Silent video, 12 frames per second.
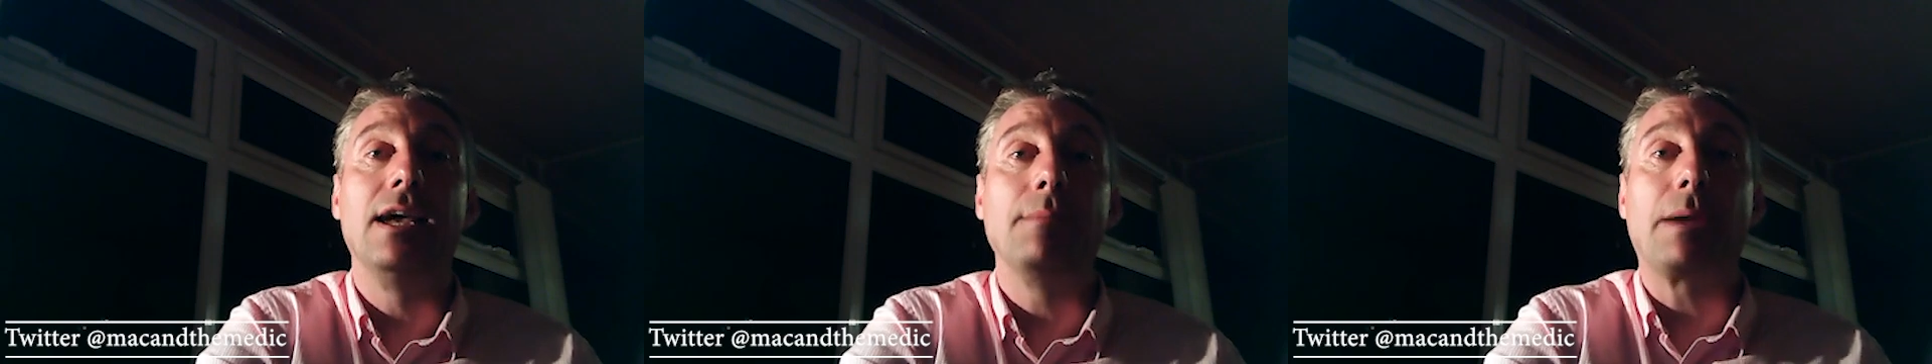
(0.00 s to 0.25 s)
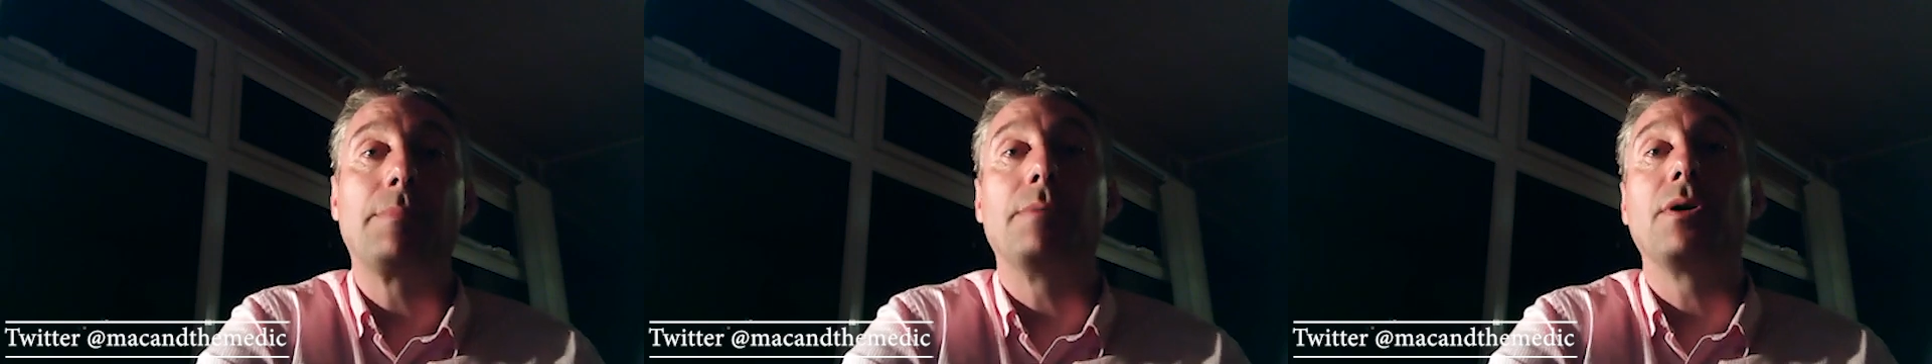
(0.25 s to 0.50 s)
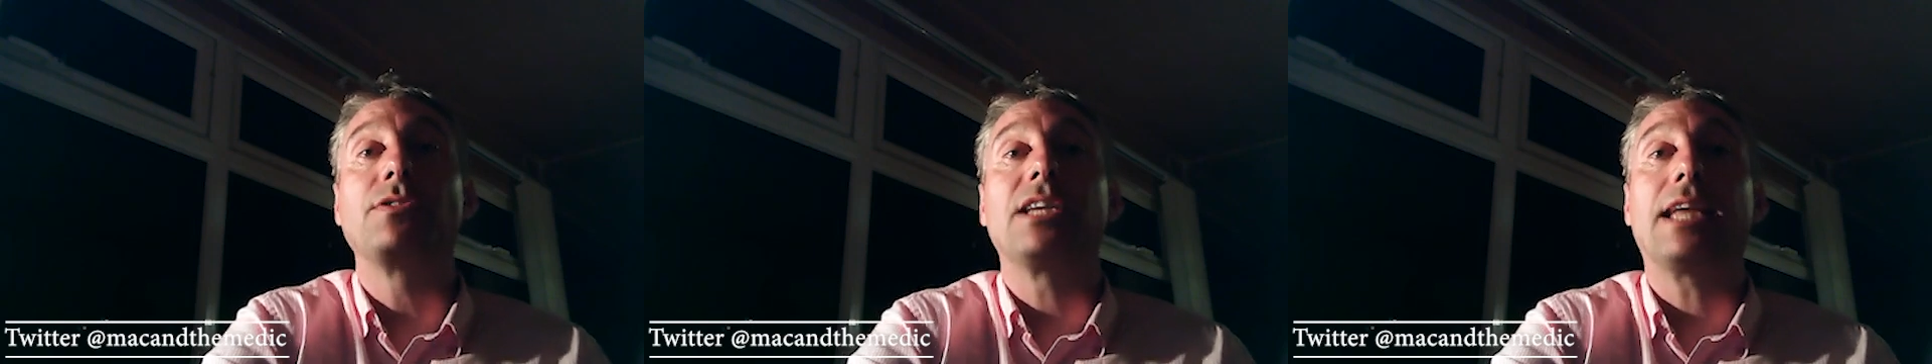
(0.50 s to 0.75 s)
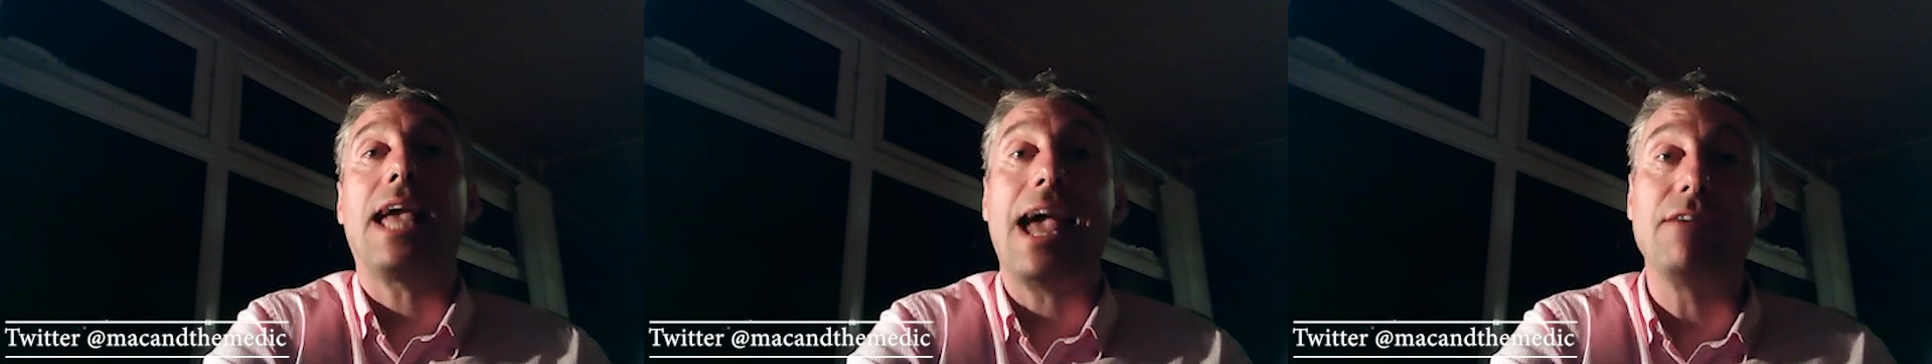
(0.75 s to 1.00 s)
by
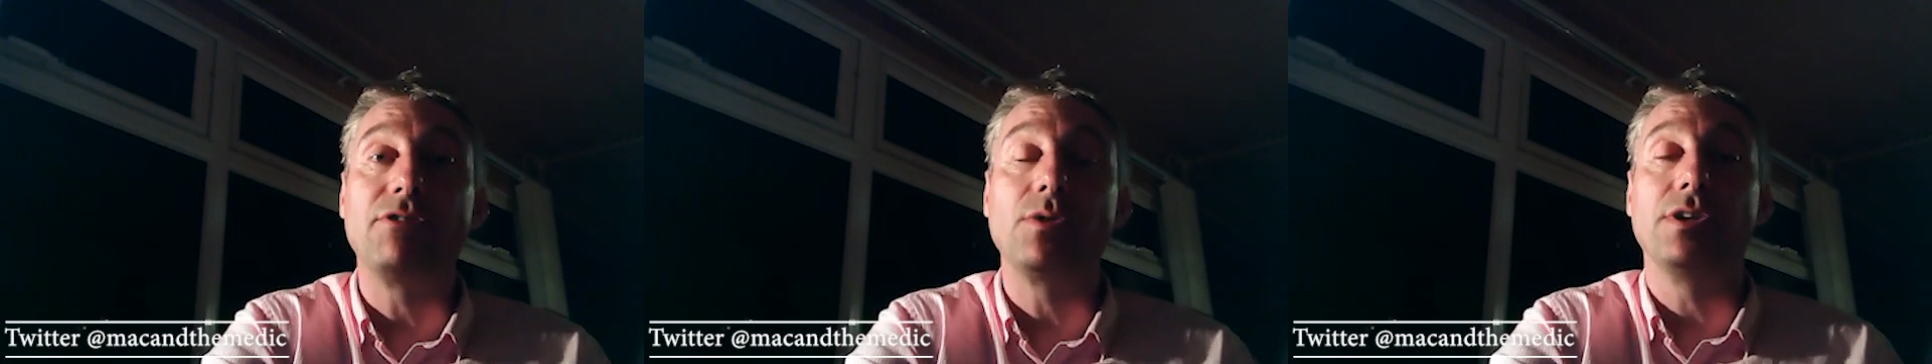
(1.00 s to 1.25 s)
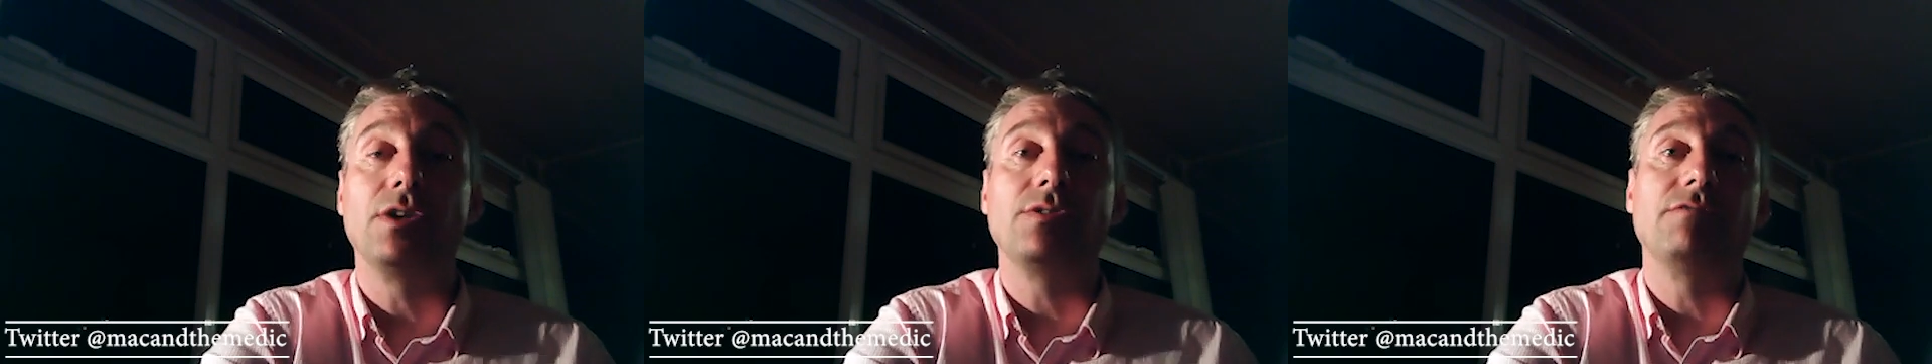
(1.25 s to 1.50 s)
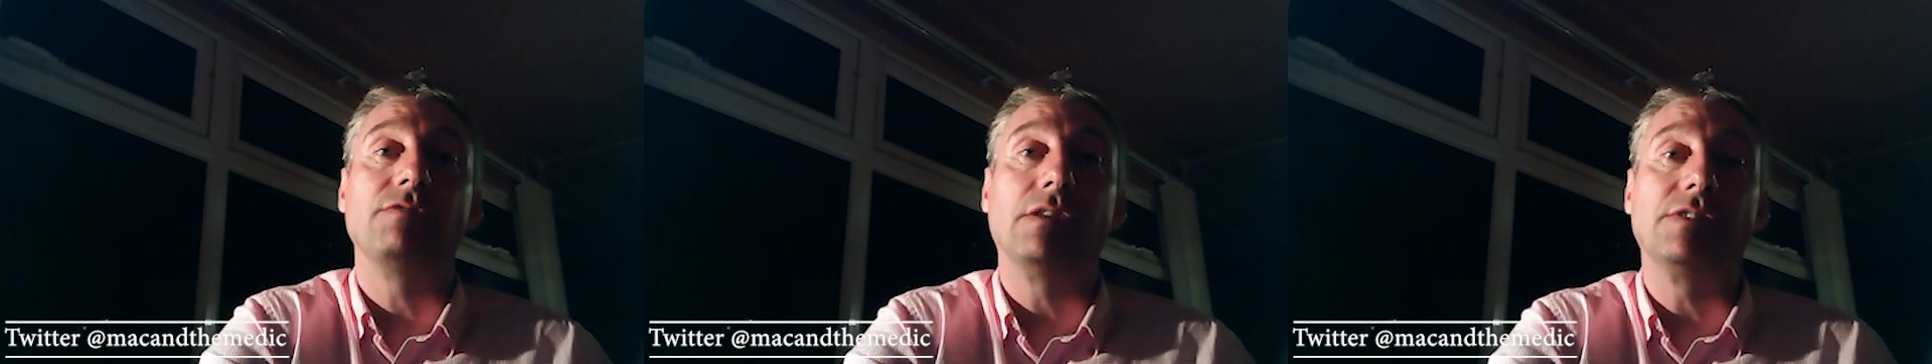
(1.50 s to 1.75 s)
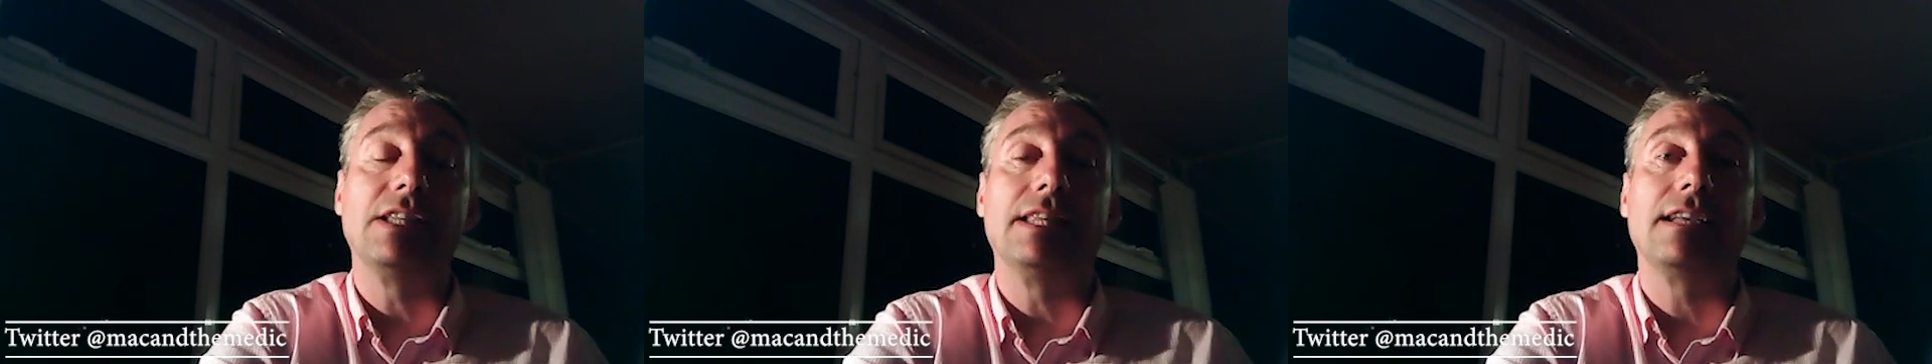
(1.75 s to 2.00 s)
promoting everyone who's
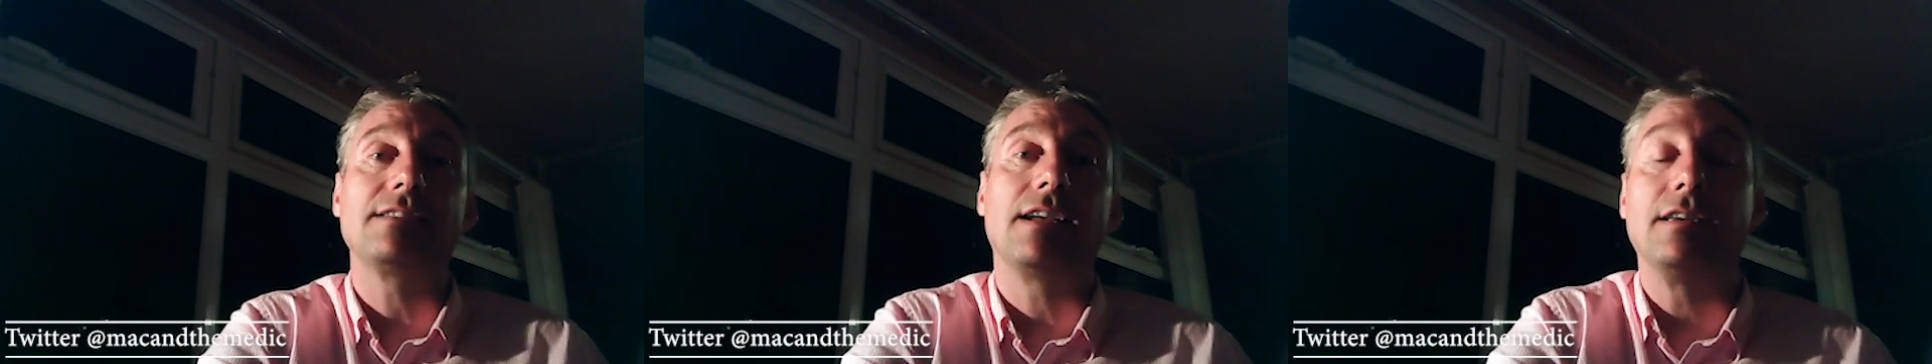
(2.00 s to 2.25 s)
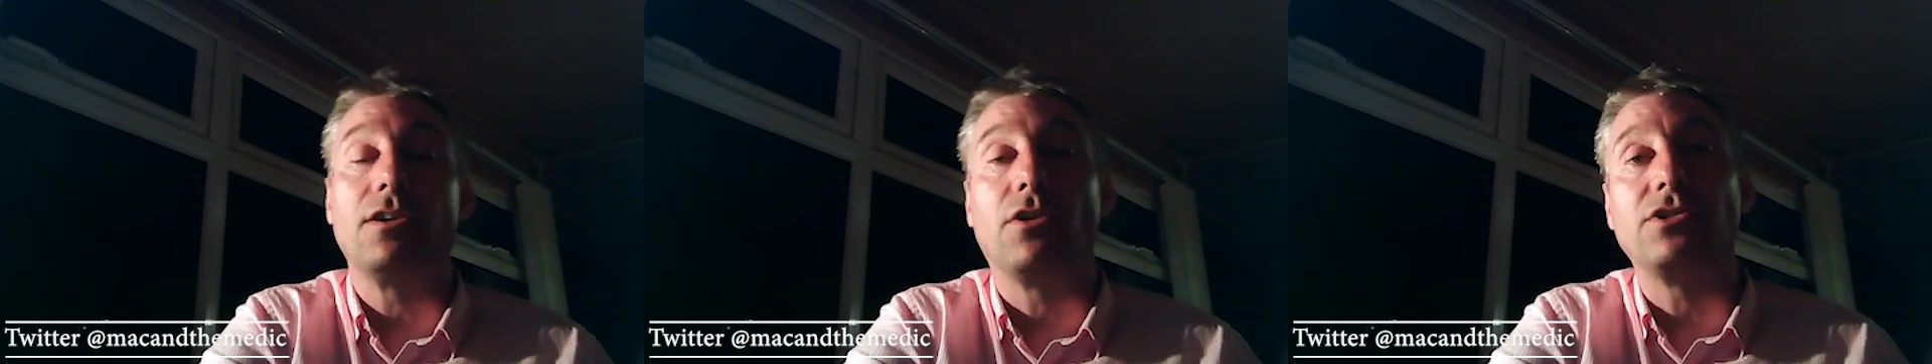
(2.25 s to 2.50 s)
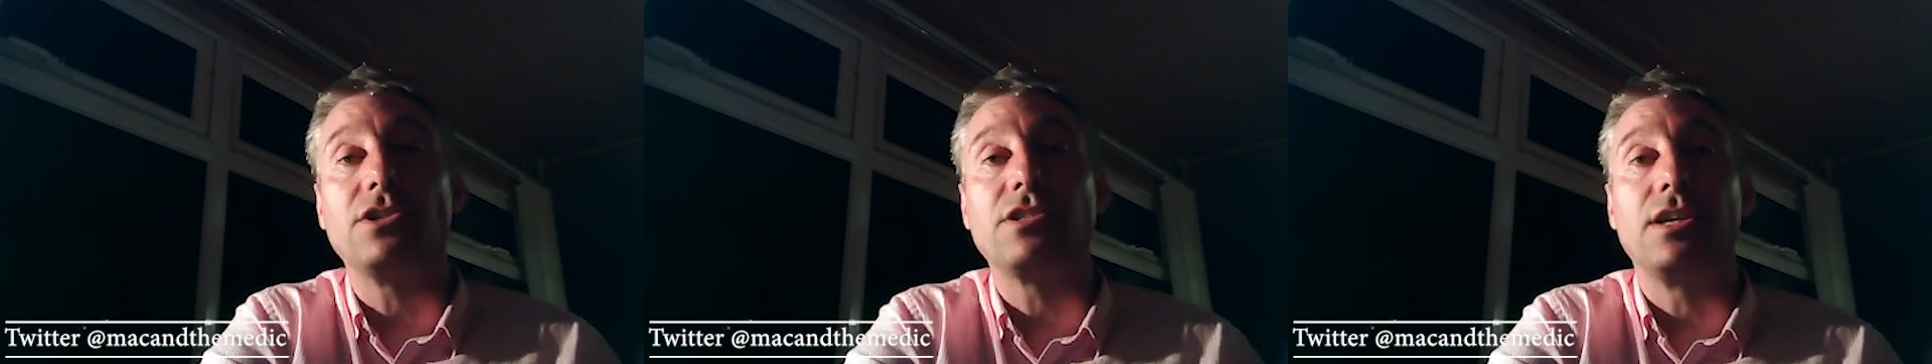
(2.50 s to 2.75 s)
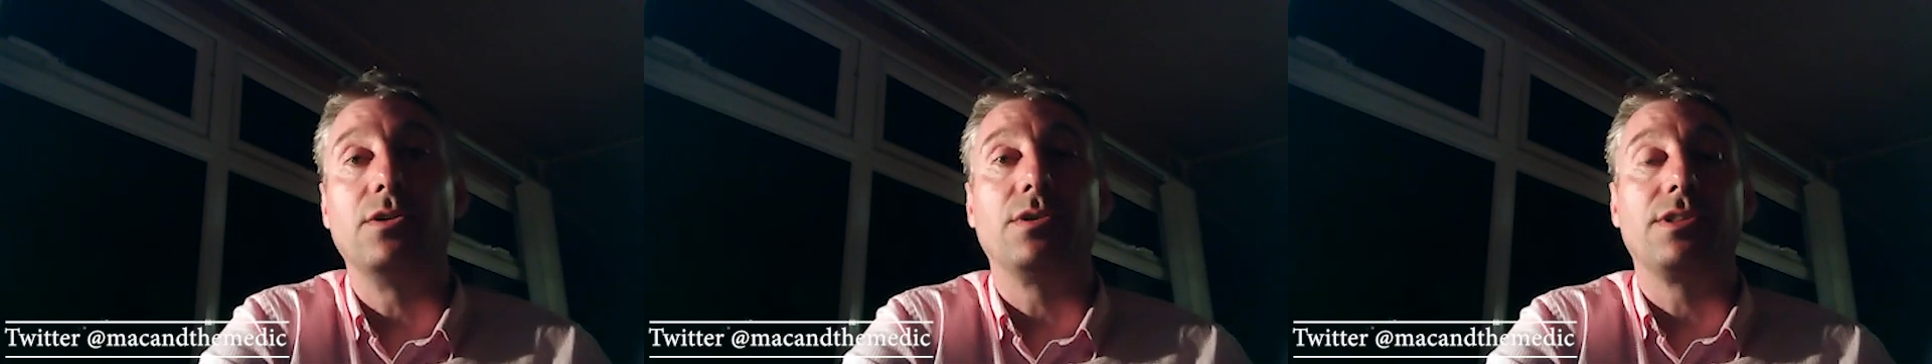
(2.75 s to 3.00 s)
involved in this and not just
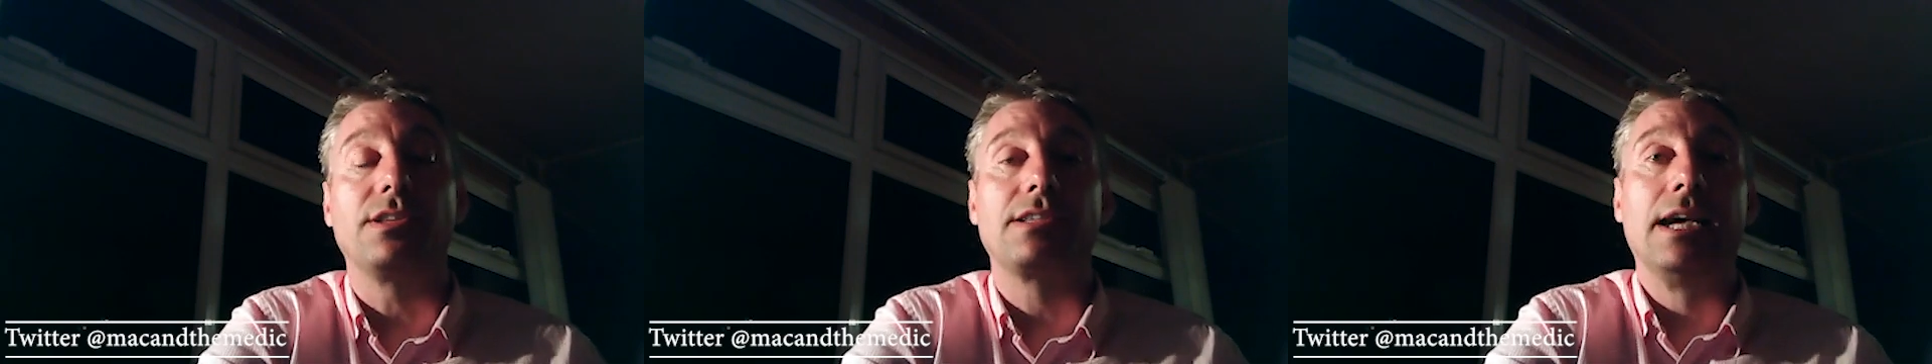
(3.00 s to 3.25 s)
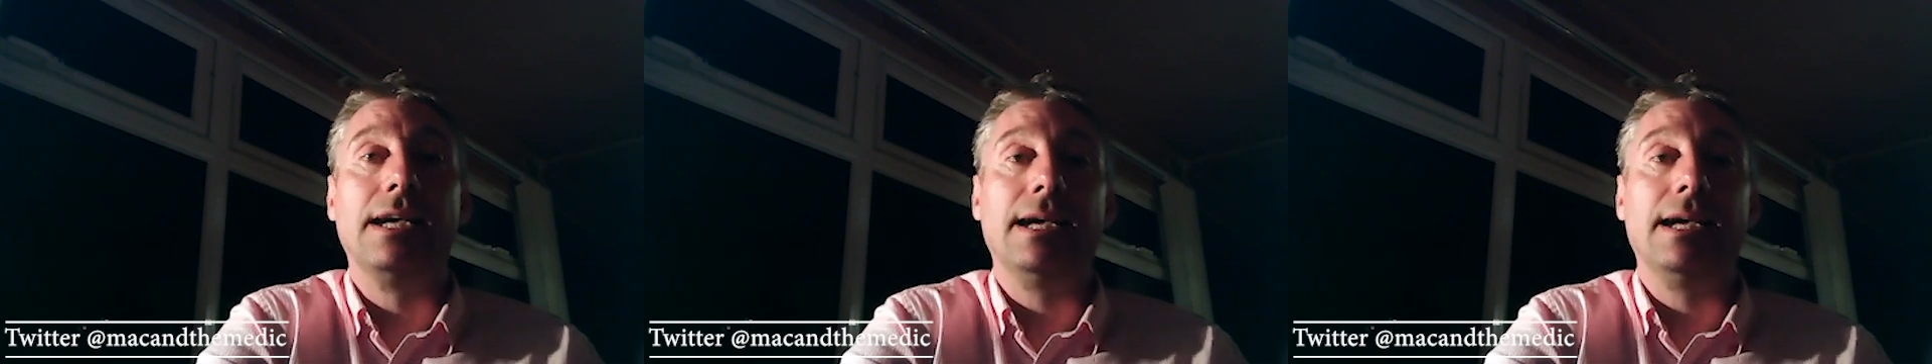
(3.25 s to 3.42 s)
the authors.